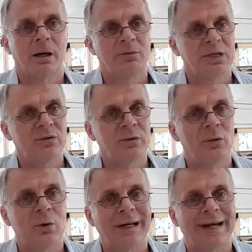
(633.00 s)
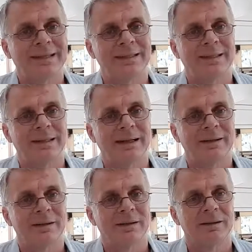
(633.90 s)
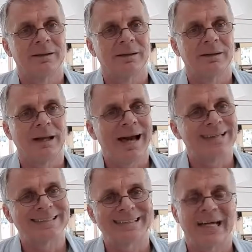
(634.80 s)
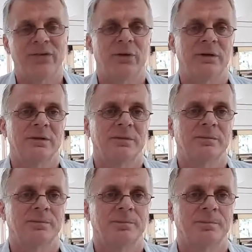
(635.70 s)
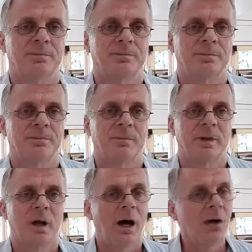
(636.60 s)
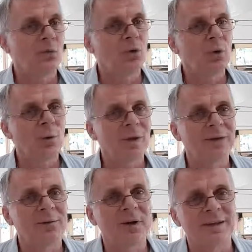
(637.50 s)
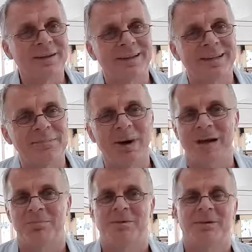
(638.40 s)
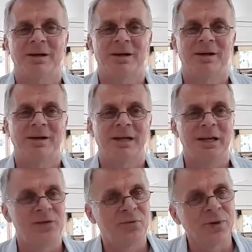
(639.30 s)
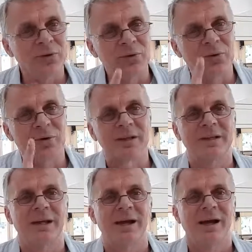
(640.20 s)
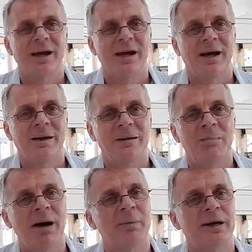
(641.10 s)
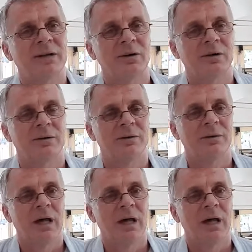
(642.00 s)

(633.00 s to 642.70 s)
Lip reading: I'm trying to look at us Catholics. How do we read the Bible? If we do read the Bible at all.